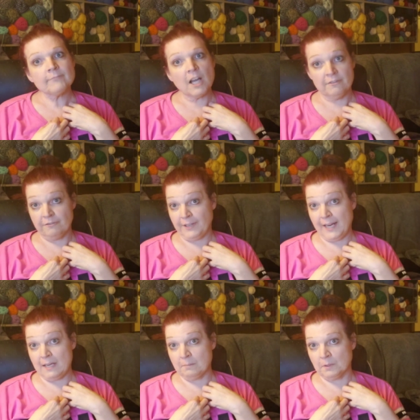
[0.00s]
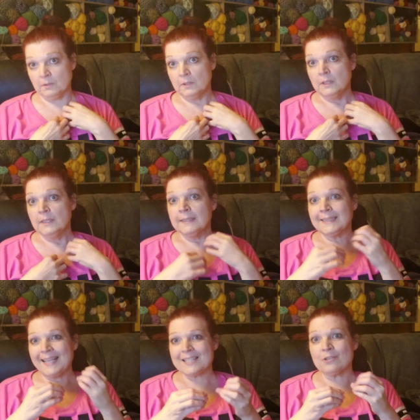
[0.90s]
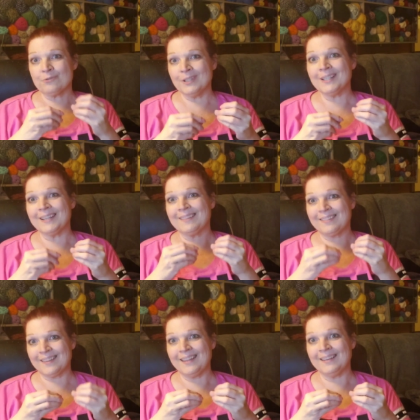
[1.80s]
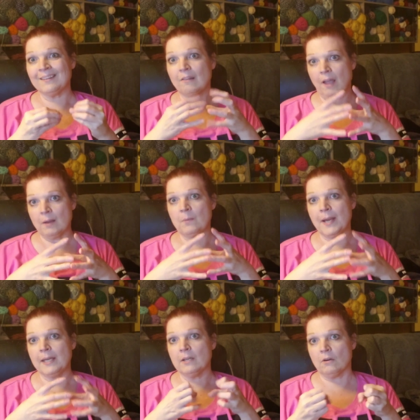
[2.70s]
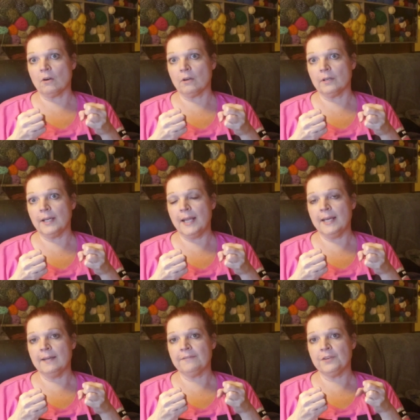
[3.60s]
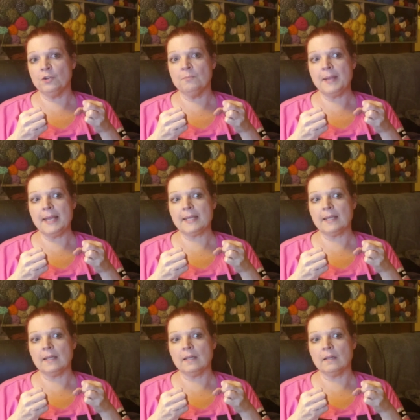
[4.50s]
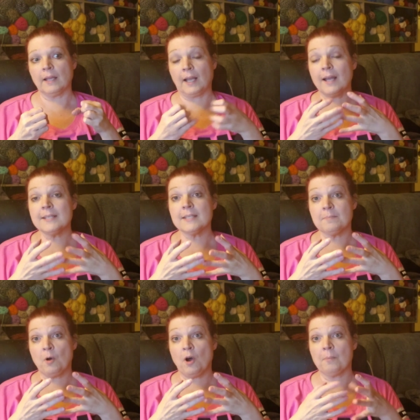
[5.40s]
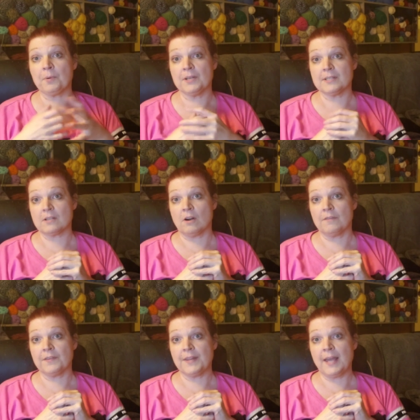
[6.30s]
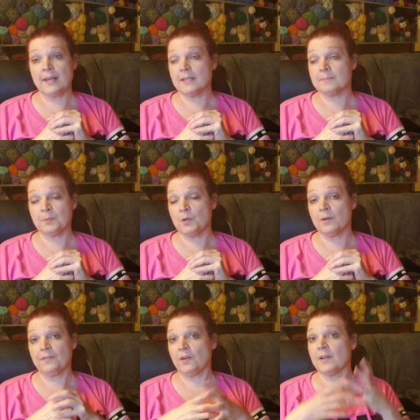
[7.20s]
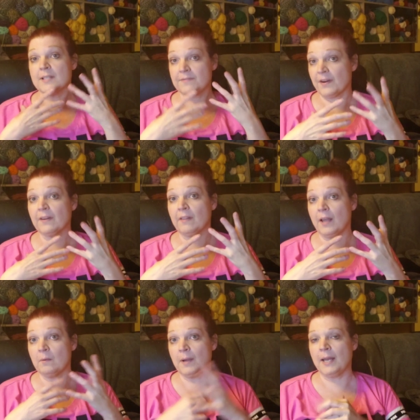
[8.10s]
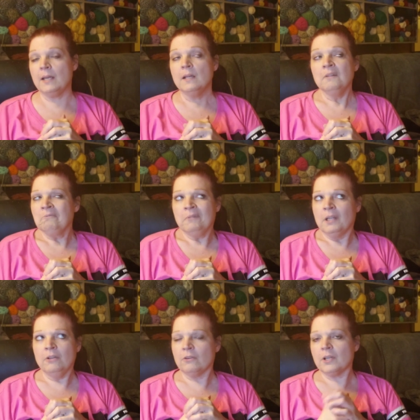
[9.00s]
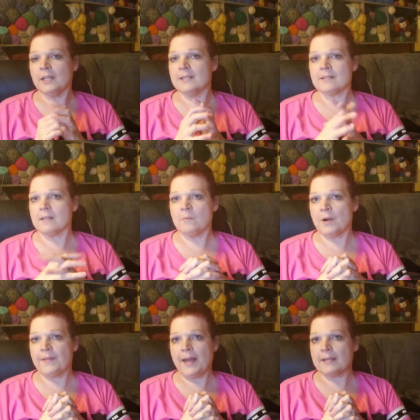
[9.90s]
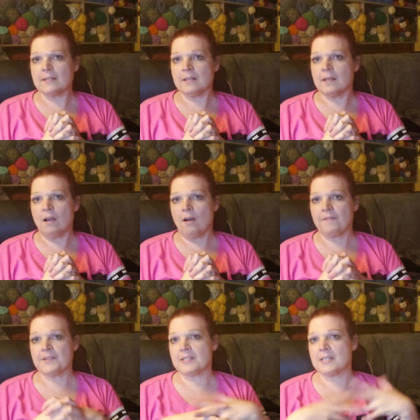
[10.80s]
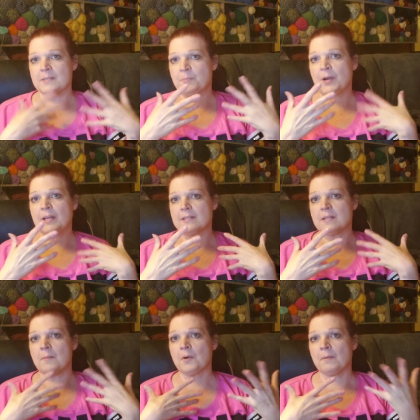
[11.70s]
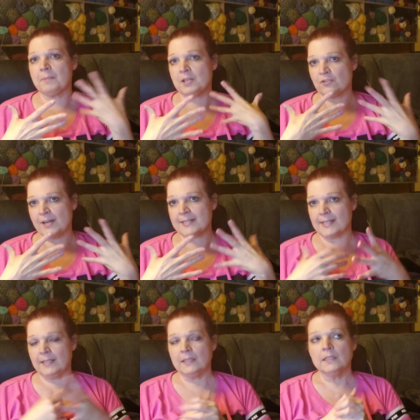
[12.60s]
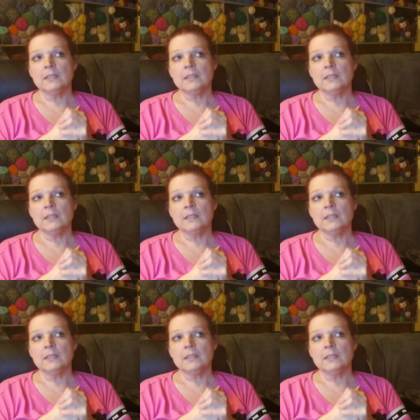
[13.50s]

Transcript: unforgettable. That's a really thin, lightweight yarn. And if you make it, like I did the paw print scarf in that, and it's beautiful, and it's very lightweight, you could easily wear that to the office in spring and summer and be dressy.